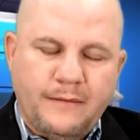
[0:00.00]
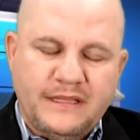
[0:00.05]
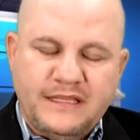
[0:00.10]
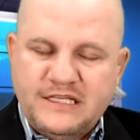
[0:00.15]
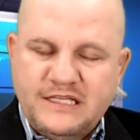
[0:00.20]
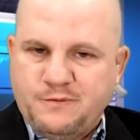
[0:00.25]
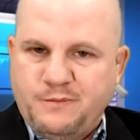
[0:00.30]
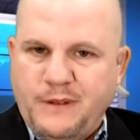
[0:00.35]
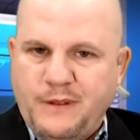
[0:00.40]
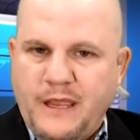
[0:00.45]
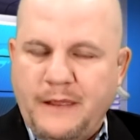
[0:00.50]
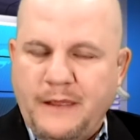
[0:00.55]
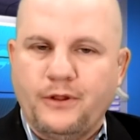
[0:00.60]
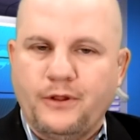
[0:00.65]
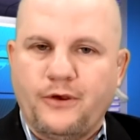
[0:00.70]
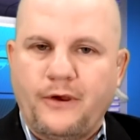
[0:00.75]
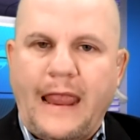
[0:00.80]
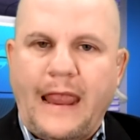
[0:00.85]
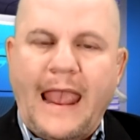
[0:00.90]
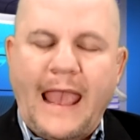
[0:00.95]
I mean, these people
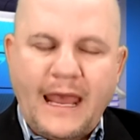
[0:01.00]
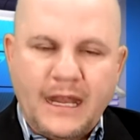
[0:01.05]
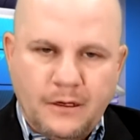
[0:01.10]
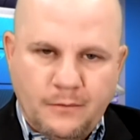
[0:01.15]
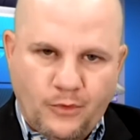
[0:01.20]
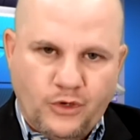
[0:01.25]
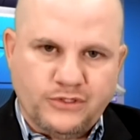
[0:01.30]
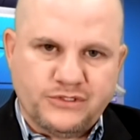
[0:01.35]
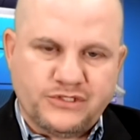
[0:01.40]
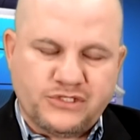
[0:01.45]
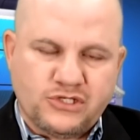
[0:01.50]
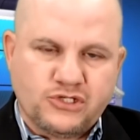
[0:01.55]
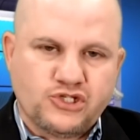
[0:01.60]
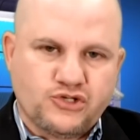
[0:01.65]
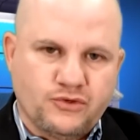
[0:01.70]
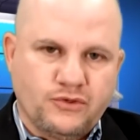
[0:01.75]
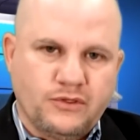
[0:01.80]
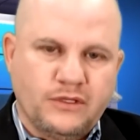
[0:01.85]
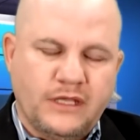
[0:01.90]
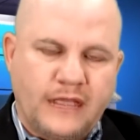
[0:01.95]
are animals,
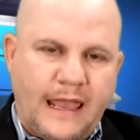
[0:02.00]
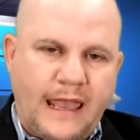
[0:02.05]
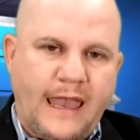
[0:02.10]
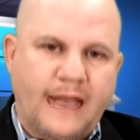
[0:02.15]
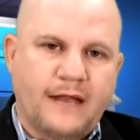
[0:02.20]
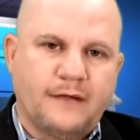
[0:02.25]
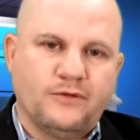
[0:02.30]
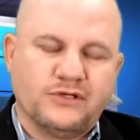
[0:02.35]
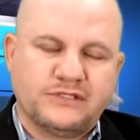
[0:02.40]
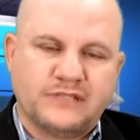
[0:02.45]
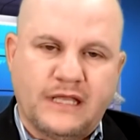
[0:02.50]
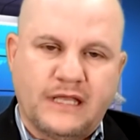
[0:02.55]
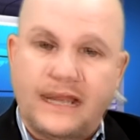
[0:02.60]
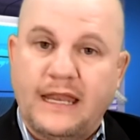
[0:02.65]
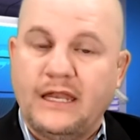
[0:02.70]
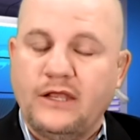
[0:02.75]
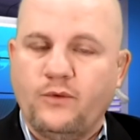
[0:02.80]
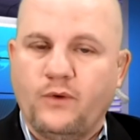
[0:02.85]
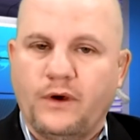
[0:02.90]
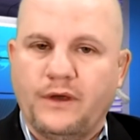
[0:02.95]
truly animals, that
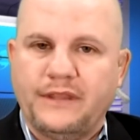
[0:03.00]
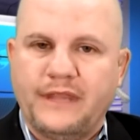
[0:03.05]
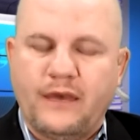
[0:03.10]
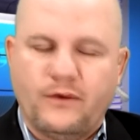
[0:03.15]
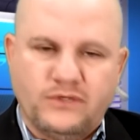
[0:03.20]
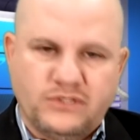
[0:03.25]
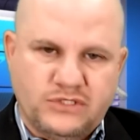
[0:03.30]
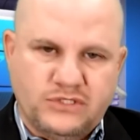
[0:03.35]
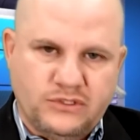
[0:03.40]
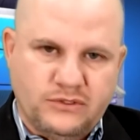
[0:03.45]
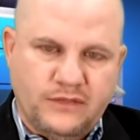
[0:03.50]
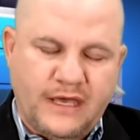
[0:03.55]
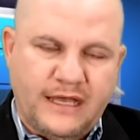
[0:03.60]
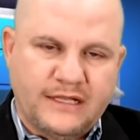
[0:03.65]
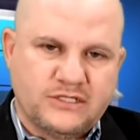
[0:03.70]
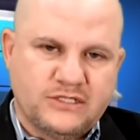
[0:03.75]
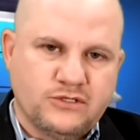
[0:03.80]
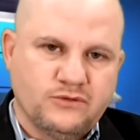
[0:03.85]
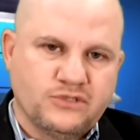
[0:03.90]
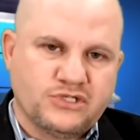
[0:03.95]
anyone that would do
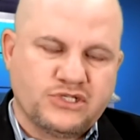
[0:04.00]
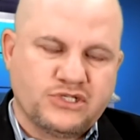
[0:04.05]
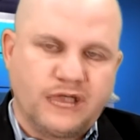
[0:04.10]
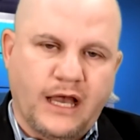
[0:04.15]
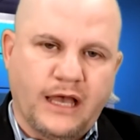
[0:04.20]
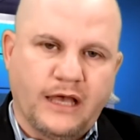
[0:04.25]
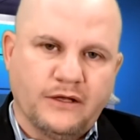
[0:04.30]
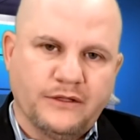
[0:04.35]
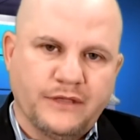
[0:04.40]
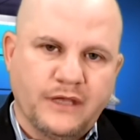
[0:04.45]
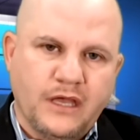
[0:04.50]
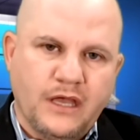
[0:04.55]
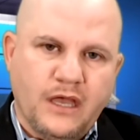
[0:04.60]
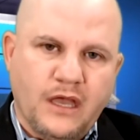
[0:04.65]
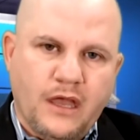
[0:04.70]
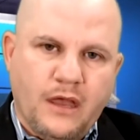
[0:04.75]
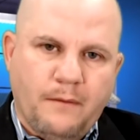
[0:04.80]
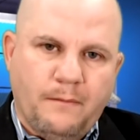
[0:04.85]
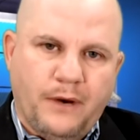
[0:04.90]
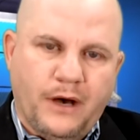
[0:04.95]
that to a child.
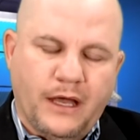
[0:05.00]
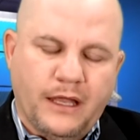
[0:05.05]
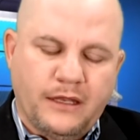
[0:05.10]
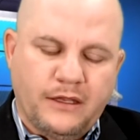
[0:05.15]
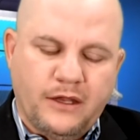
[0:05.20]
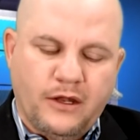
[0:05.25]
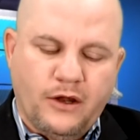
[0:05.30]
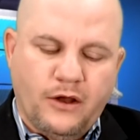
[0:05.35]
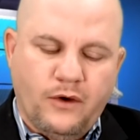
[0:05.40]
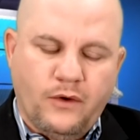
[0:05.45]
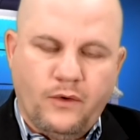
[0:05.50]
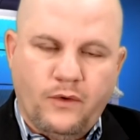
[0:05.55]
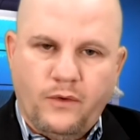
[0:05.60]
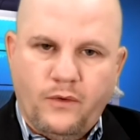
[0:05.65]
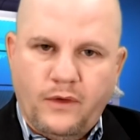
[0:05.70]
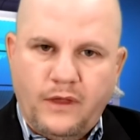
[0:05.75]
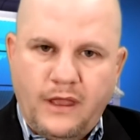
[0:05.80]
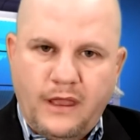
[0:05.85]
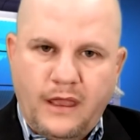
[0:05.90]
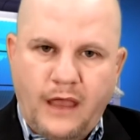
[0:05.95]
But, you know,
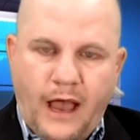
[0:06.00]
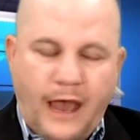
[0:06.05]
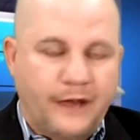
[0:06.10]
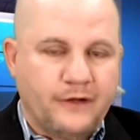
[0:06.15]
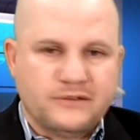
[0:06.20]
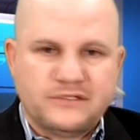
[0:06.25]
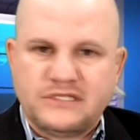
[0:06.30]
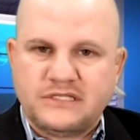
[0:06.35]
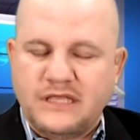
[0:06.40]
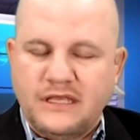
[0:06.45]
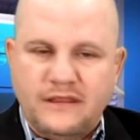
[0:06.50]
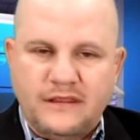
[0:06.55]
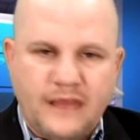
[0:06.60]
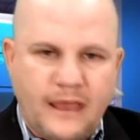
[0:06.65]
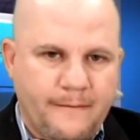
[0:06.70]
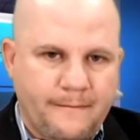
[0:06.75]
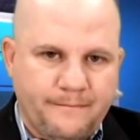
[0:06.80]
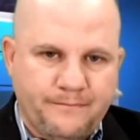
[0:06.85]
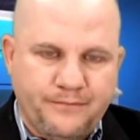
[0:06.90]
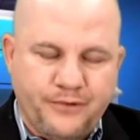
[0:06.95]
I don't see
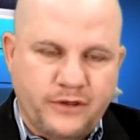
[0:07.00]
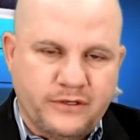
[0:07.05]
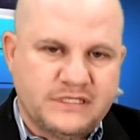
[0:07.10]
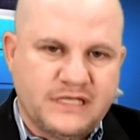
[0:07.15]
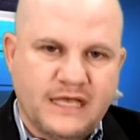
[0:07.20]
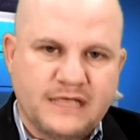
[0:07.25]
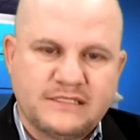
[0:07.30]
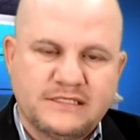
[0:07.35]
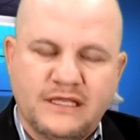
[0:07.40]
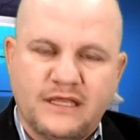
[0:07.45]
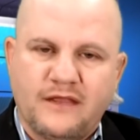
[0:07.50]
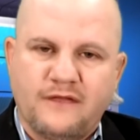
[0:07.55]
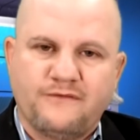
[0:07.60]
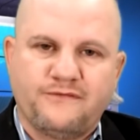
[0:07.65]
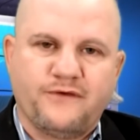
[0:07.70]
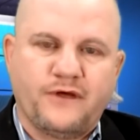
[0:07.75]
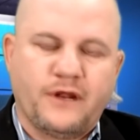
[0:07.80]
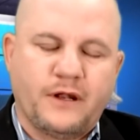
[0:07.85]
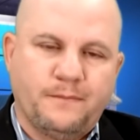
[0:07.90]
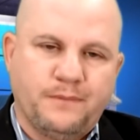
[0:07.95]
them protesting in
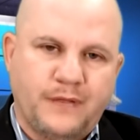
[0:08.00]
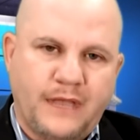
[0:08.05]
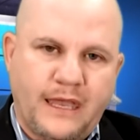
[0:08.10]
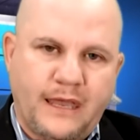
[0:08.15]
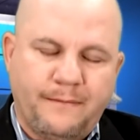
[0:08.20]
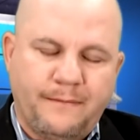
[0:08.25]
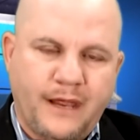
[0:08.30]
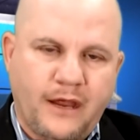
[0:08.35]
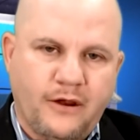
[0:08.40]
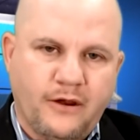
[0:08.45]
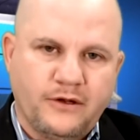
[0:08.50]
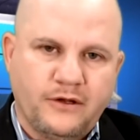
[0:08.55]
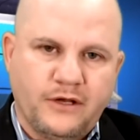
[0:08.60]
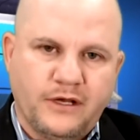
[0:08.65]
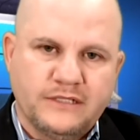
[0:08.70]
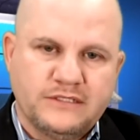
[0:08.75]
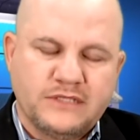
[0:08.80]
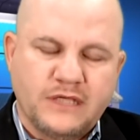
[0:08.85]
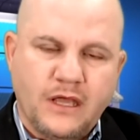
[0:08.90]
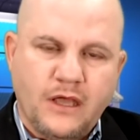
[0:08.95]
front of Planned
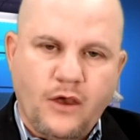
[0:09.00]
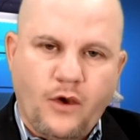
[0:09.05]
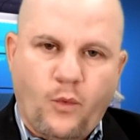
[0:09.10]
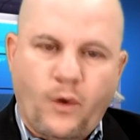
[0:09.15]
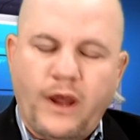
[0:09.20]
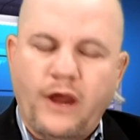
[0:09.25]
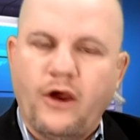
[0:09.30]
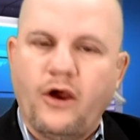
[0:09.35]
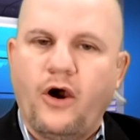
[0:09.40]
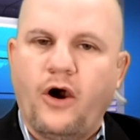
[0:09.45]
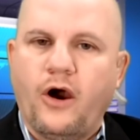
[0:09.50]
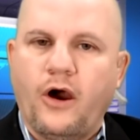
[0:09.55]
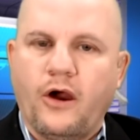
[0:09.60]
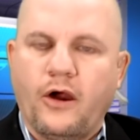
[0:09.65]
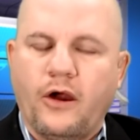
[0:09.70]
Parenthoods. Where